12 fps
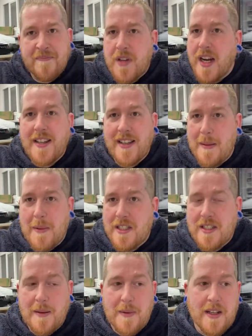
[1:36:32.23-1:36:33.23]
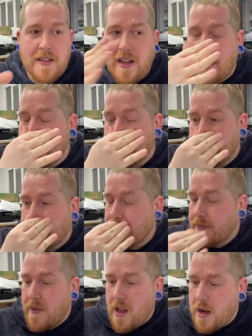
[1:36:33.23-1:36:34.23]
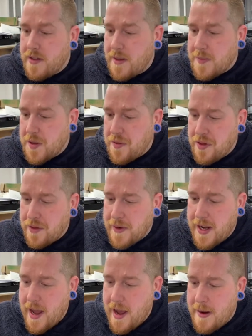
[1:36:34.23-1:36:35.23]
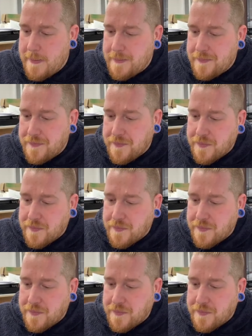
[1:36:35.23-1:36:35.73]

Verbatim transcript: I didn't get much sleep last night. I was up till 3 a.m.